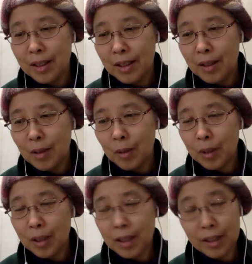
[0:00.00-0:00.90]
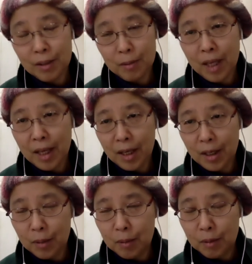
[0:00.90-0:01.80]
or what kind of care
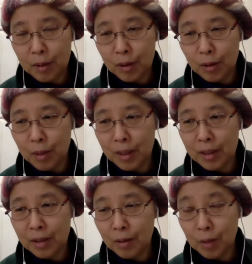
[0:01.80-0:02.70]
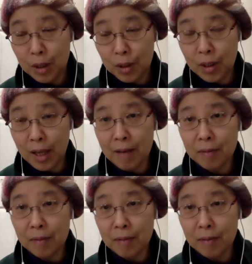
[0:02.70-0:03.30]
you might want to have